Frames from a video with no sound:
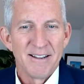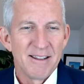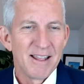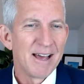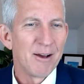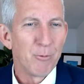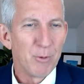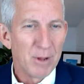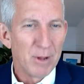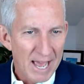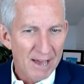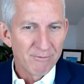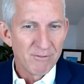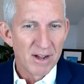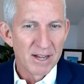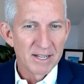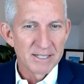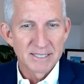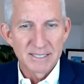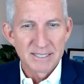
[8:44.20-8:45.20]
that we have
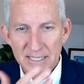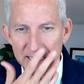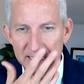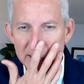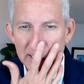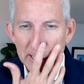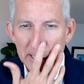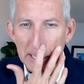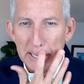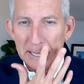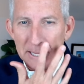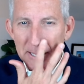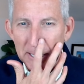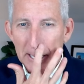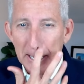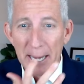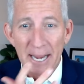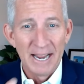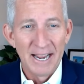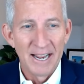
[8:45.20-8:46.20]
not seen
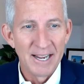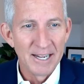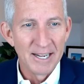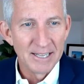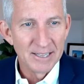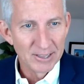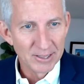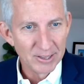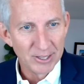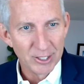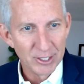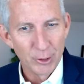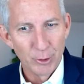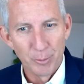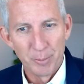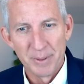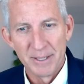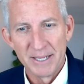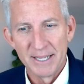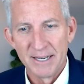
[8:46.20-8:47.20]
in a
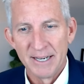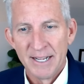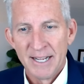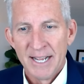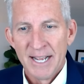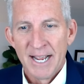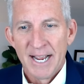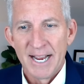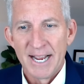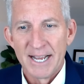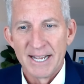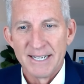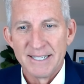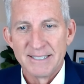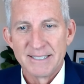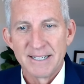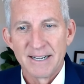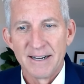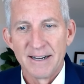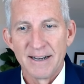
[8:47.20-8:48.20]
little bit.
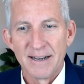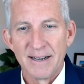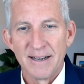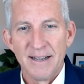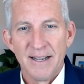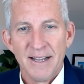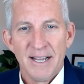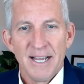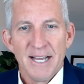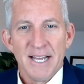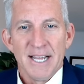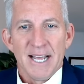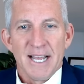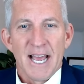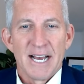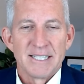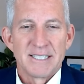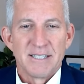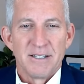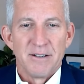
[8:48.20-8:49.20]
And so
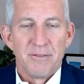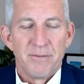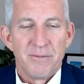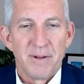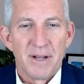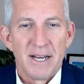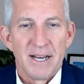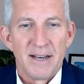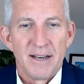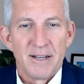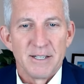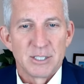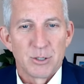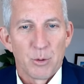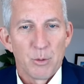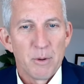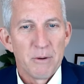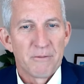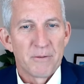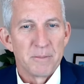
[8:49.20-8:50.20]

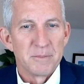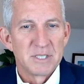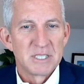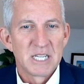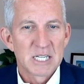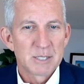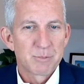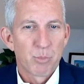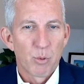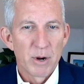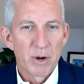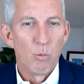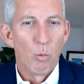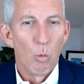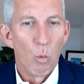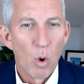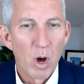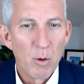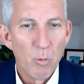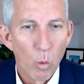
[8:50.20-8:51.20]
we went from
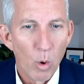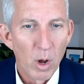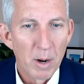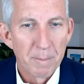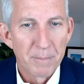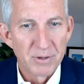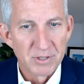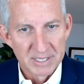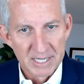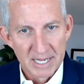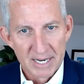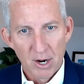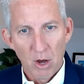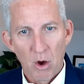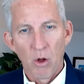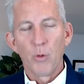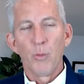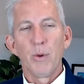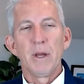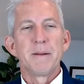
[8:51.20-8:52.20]
6.11%
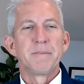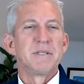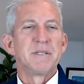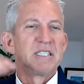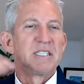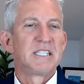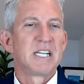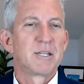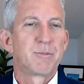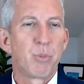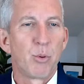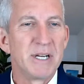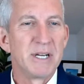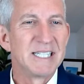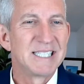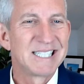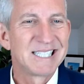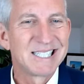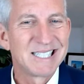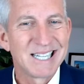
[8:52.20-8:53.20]
all the way up to
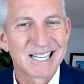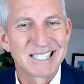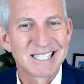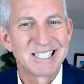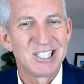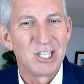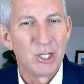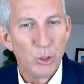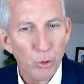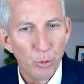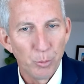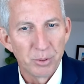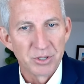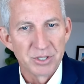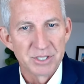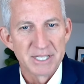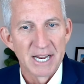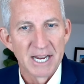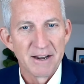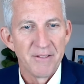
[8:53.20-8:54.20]

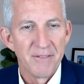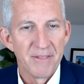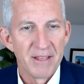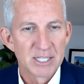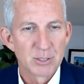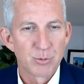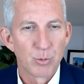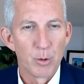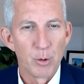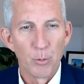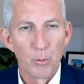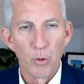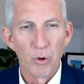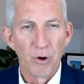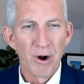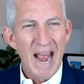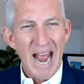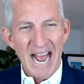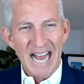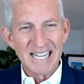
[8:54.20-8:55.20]
6.62%. And that's where we
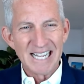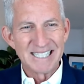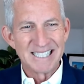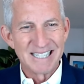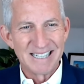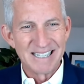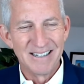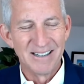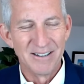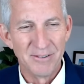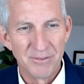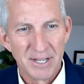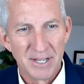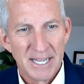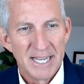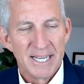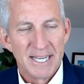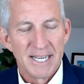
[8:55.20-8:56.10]
were as of